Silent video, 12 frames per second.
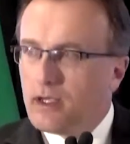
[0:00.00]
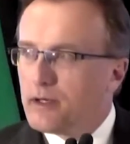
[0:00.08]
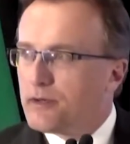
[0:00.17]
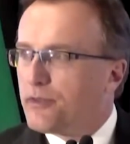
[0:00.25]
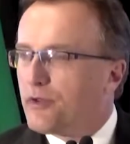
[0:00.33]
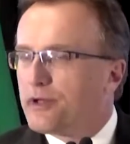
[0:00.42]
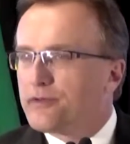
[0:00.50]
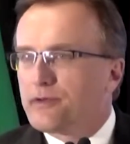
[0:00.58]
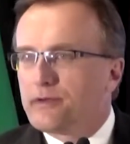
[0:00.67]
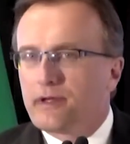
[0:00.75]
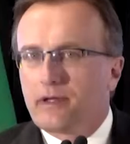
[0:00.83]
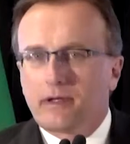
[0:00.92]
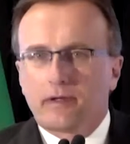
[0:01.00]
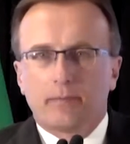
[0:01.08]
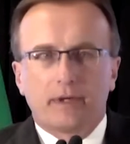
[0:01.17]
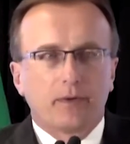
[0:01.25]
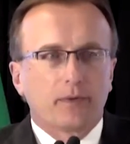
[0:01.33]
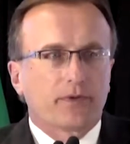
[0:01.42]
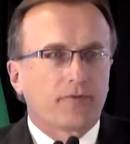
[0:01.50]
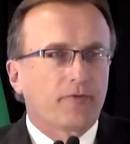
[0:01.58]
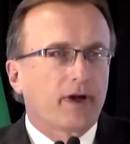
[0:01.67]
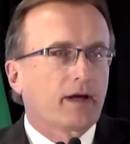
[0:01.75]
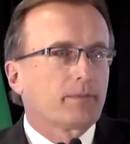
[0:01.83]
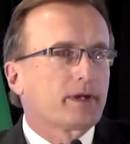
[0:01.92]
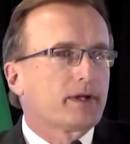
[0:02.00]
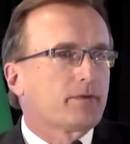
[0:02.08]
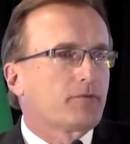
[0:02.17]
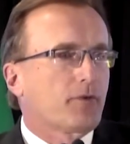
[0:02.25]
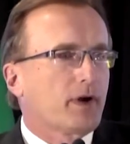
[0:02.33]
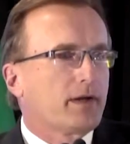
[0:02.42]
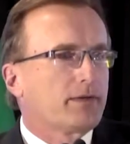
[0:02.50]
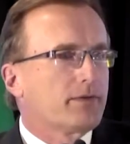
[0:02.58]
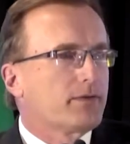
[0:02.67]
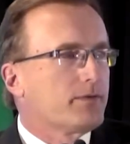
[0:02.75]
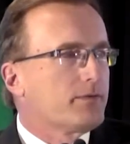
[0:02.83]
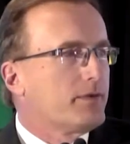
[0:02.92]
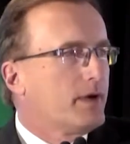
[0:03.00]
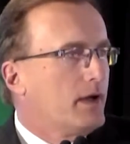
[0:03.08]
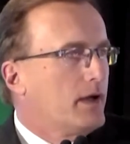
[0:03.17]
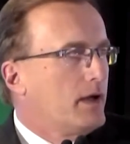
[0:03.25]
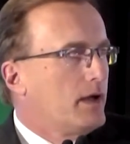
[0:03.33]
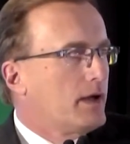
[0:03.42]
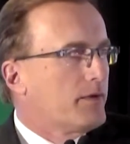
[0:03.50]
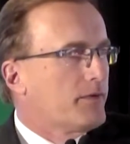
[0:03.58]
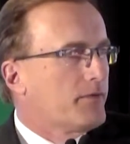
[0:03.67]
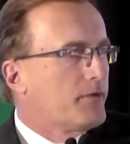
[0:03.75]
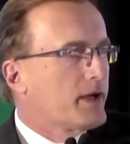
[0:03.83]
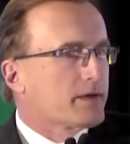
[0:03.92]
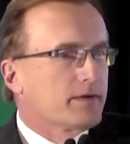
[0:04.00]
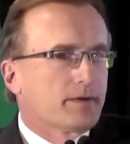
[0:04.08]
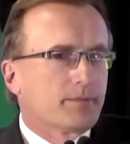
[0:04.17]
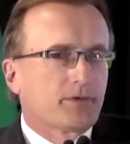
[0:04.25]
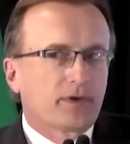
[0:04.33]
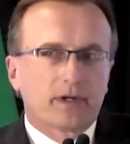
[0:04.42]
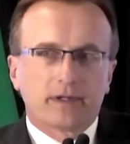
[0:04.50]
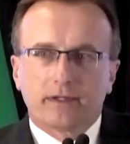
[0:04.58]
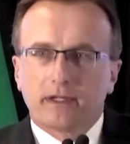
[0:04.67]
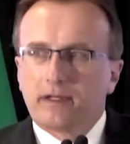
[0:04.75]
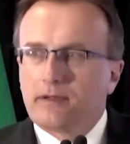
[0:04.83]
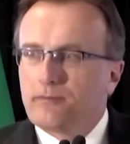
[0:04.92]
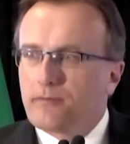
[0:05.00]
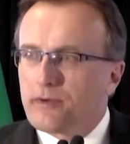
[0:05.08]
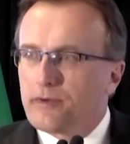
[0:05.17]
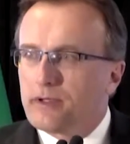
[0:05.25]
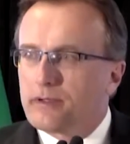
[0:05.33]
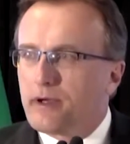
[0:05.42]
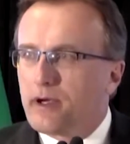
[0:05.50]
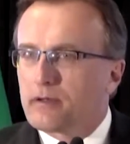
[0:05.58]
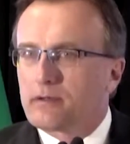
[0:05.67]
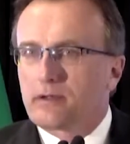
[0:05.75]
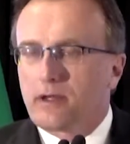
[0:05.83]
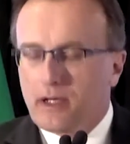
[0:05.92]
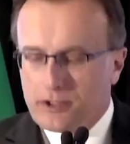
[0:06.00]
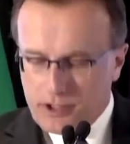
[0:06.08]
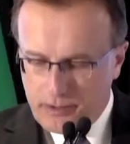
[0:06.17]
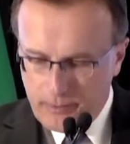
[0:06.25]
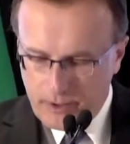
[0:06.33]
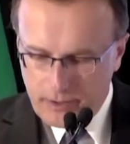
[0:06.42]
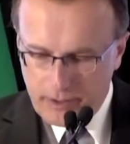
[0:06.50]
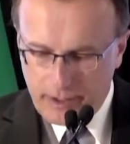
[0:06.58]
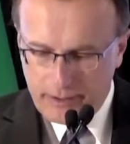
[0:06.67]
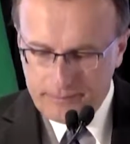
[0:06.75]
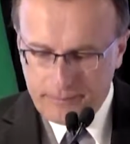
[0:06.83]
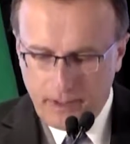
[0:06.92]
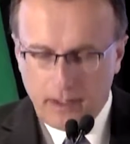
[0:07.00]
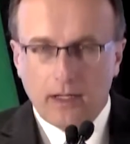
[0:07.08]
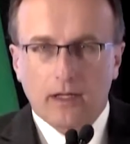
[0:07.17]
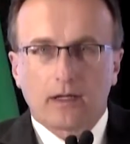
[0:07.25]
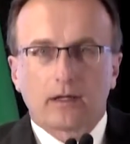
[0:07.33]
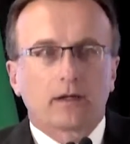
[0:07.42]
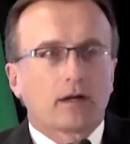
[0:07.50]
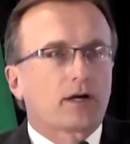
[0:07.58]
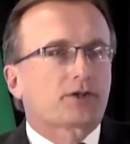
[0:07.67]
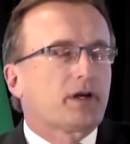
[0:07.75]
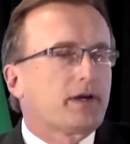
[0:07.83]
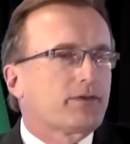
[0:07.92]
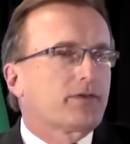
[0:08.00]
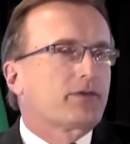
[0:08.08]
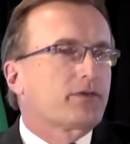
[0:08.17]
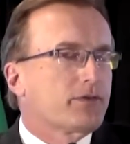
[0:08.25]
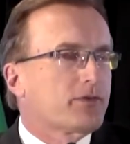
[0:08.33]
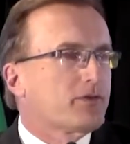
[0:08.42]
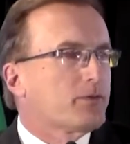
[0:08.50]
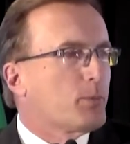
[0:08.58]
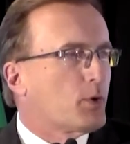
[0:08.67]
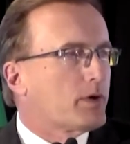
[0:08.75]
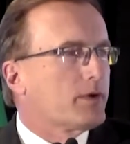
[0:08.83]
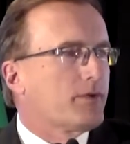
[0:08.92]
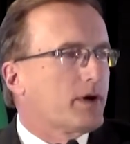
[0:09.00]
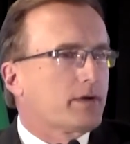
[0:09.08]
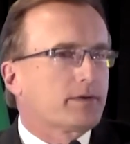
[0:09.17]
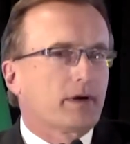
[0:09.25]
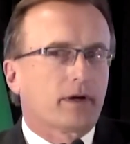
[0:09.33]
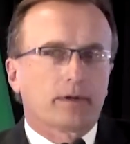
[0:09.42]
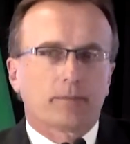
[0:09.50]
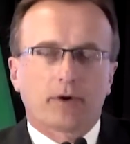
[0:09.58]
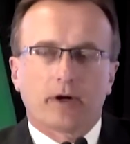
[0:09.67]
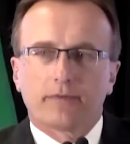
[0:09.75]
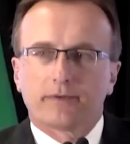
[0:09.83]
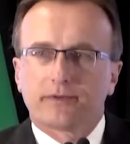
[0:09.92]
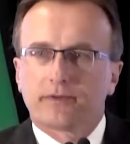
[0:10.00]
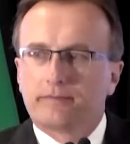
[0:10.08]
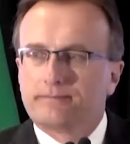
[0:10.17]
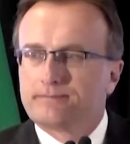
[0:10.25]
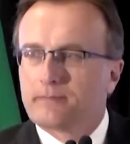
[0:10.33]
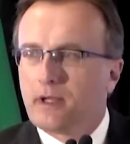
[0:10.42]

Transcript: And our thoughts continue to be with the family and friends of the victims and indeed for the entire La Loche community. La Loche has the support of our entire province.